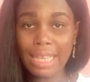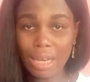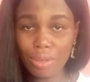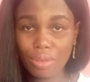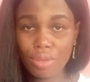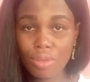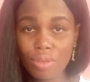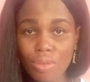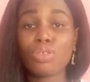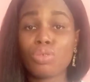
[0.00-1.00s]
Doubt.
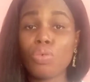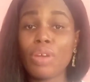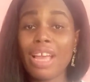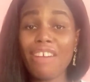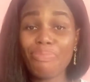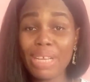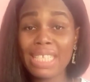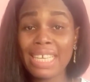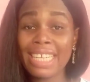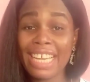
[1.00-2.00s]
So when you have
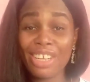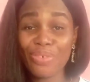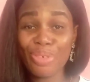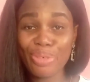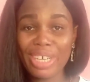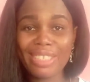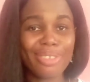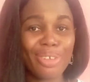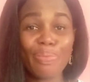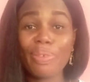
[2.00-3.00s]
BT at the end of a word,
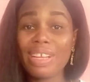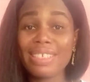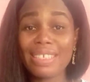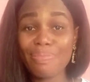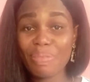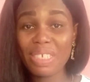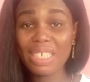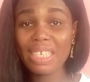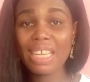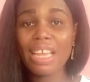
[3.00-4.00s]
do not pronounce the
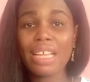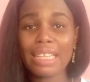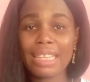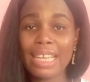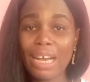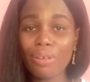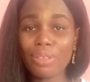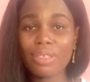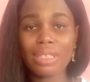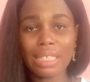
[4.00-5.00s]
B.
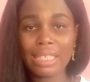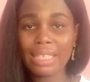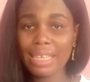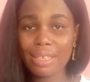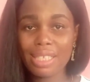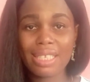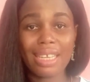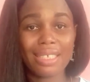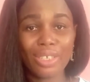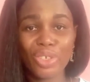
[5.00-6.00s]
Doubt, debt,
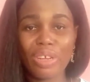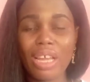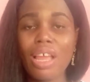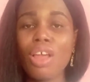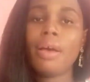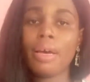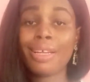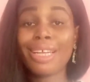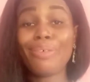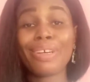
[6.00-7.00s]
etc.
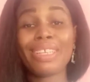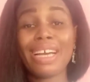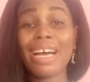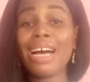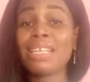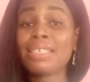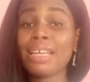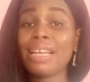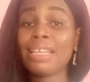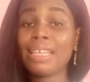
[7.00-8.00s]
Another word that has
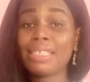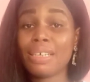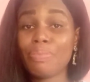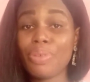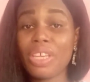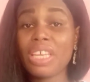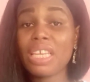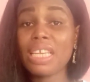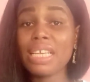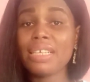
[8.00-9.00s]
silent letter
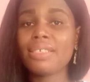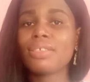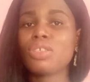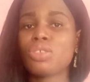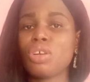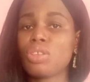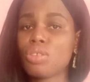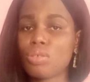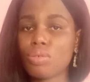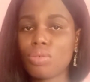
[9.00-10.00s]
B is
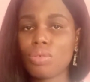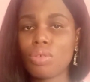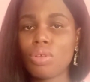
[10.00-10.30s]
subtle.